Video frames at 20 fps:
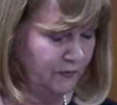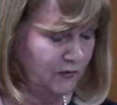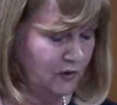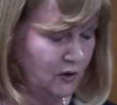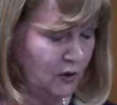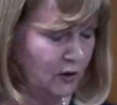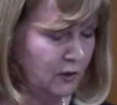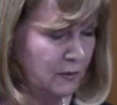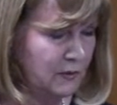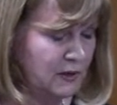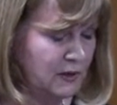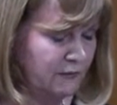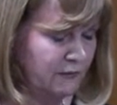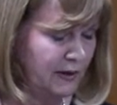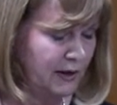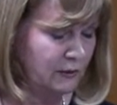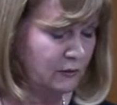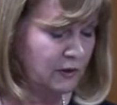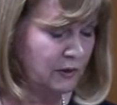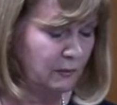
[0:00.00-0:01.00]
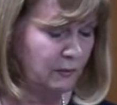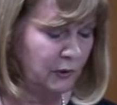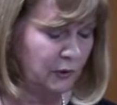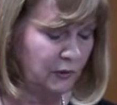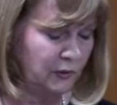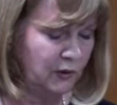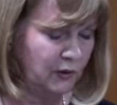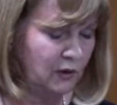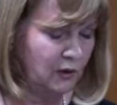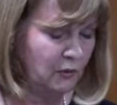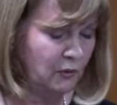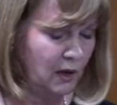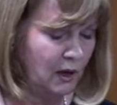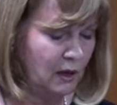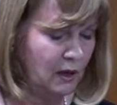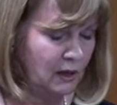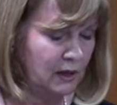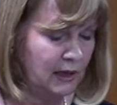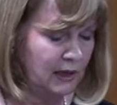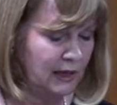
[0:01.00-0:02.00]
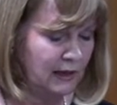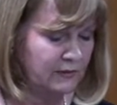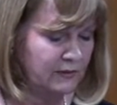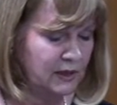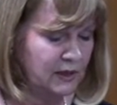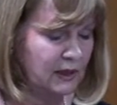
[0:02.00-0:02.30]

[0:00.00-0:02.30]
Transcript: Documents found in both Kew Archives